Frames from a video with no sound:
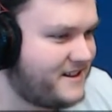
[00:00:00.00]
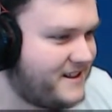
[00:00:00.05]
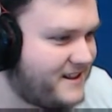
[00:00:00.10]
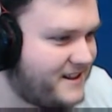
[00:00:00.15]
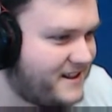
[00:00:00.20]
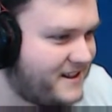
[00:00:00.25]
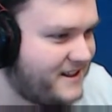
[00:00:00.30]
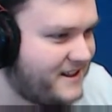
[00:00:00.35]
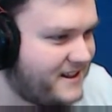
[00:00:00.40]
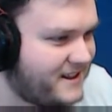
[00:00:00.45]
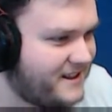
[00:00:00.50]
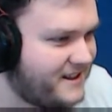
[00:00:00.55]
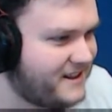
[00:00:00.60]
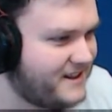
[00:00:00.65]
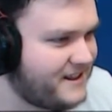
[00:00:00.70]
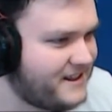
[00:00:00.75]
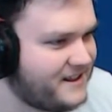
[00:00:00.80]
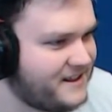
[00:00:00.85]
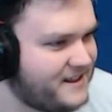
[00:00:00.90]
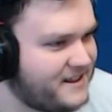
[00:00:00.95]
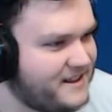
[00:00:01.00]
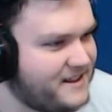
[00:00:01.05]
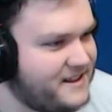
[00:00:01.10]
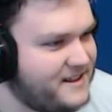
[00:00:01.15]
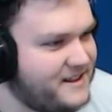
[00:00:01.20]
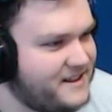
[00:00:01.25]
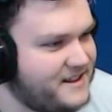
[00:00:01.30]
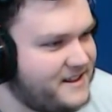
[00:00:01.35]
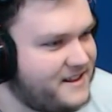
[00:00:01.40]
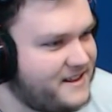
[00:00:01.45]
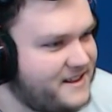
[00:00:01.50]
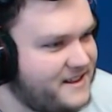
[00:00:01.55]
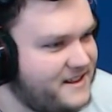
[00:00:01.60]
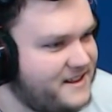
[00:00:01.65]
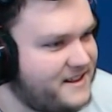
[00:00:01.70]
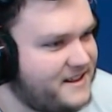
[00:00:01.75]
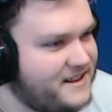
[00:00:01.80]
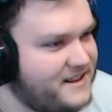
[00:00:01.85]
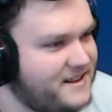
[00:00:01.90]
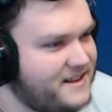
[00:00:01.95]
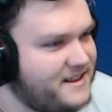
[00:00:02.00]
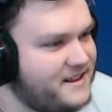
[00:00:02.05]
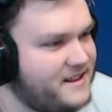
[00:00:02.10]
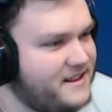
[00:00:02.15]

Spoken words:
[no speech]